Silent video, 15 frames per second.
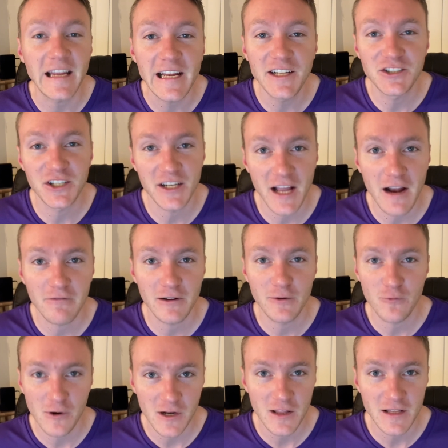each and every
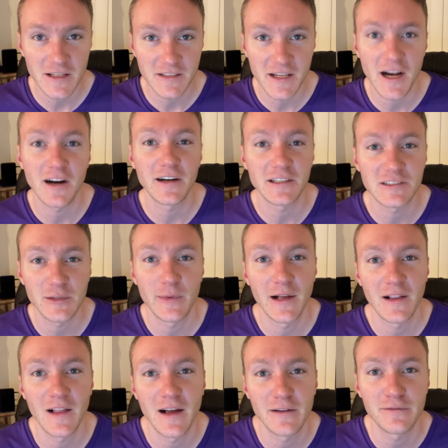one of these areas of my
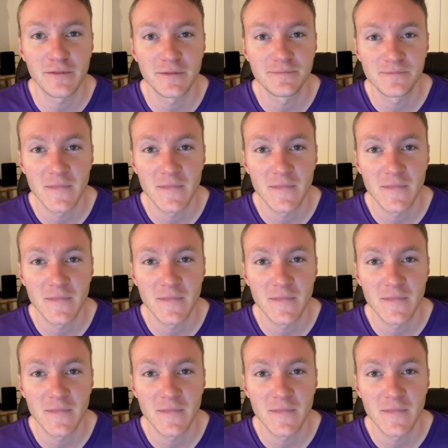life.